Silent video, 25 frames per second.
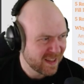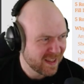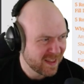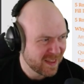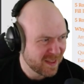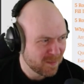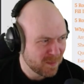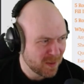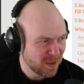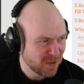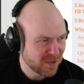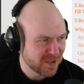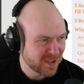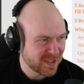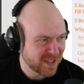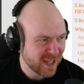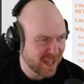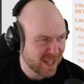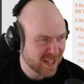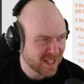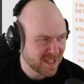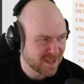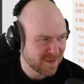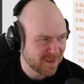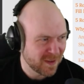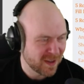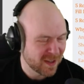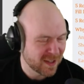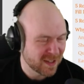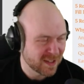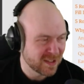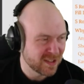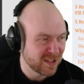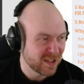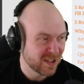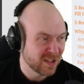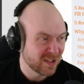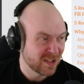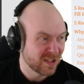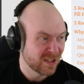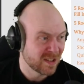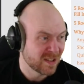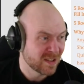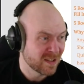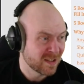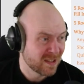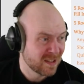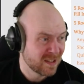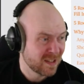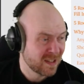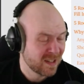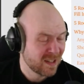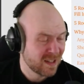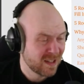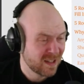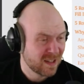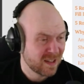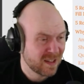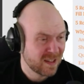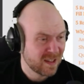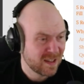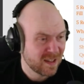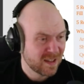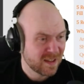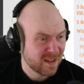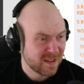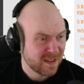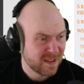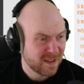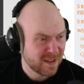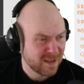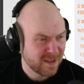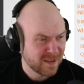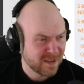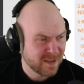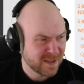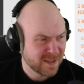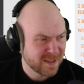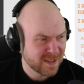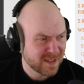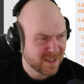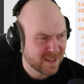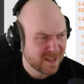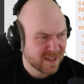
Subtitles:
the most satisfying dungeon. There's